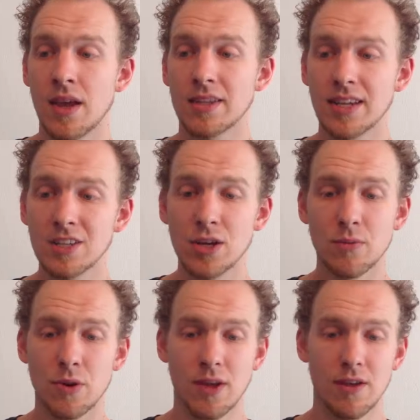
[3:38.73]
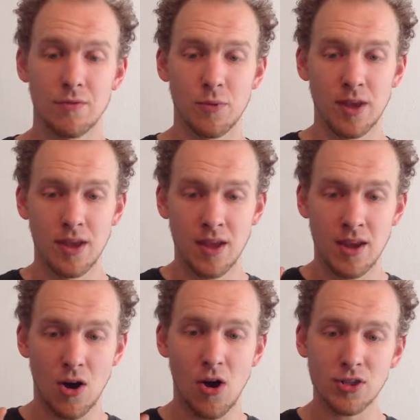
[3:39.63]
essentially, if we
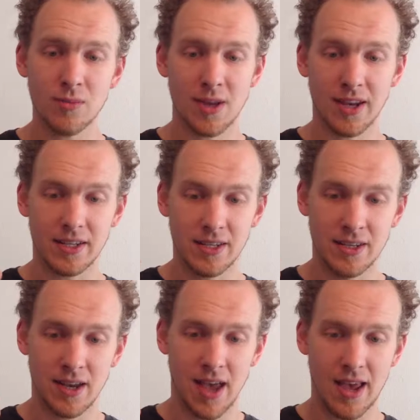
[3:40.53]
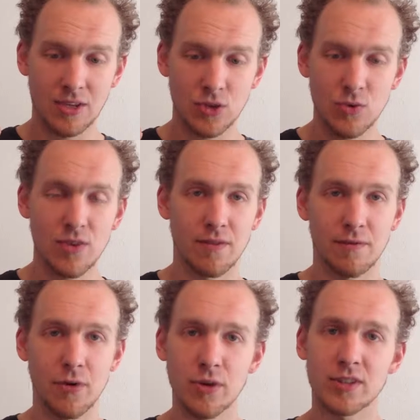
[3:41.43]
automate and do
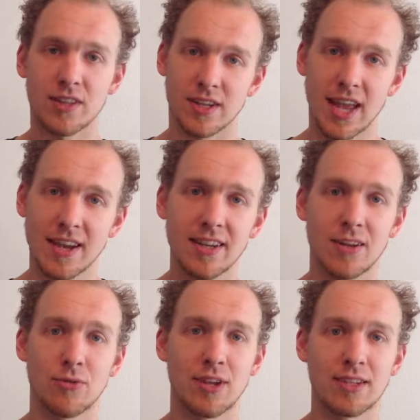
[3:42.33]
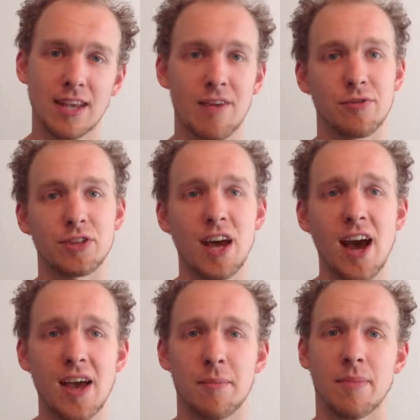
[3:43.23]
the technical release every
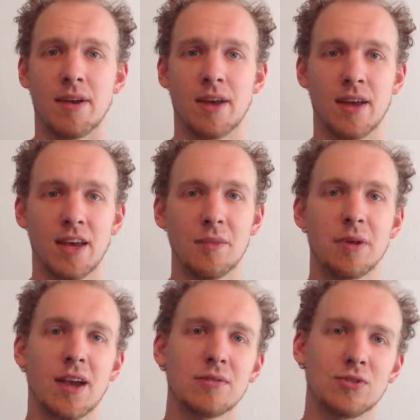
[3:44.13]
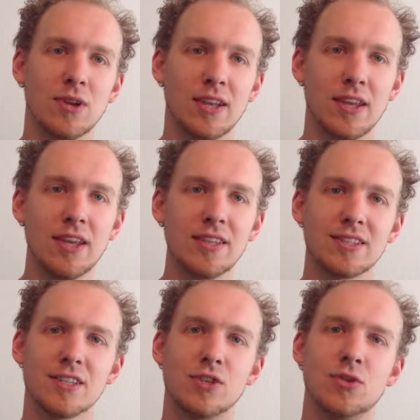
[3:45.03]
time, it becomes really
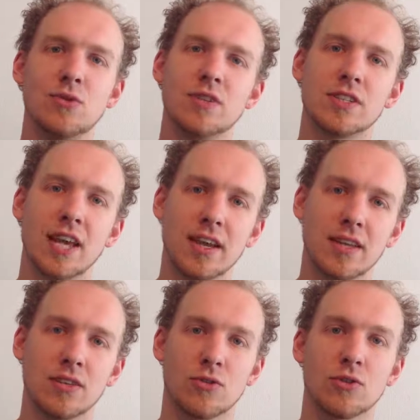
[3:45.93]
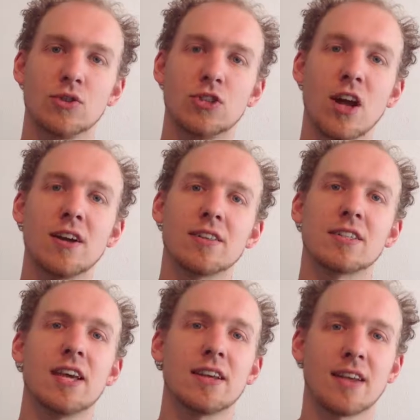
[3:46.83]
easy to do the second or to start the
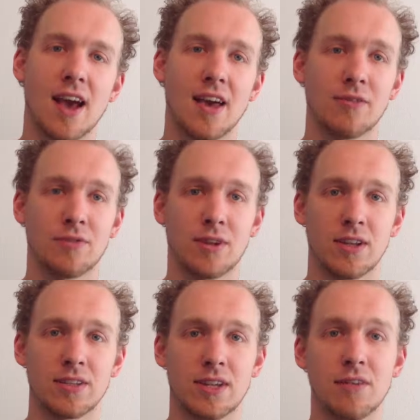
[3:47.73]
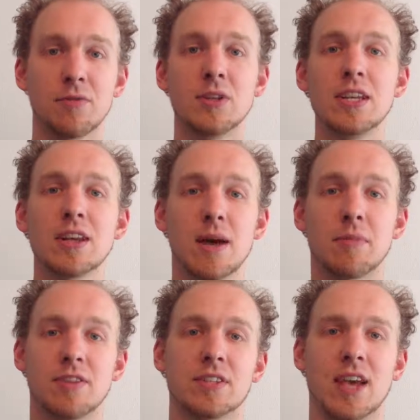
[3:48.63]
second kind of release. And if we
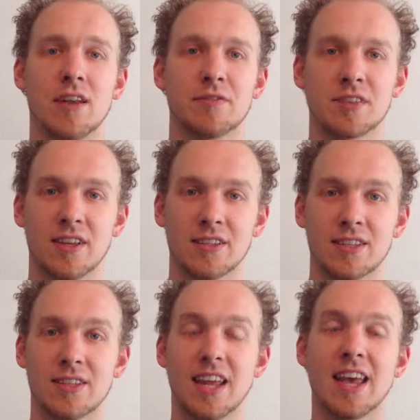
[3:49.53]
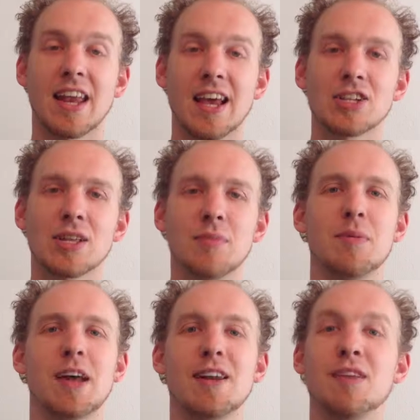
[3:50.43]
decouple these kind of things, they can actually be
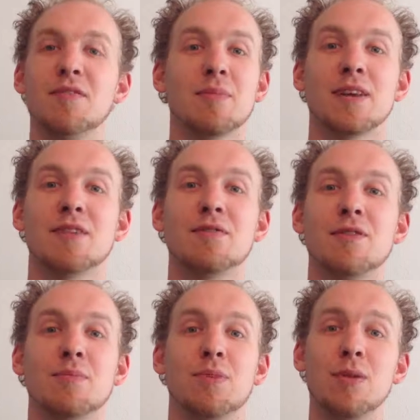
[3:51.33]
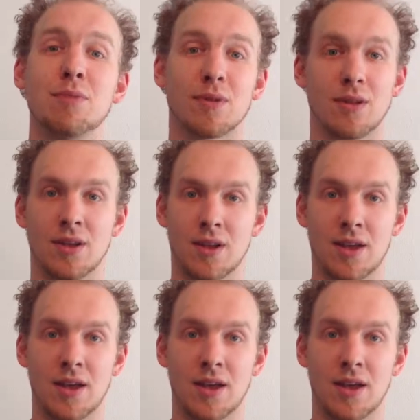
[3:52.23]
done even by different people,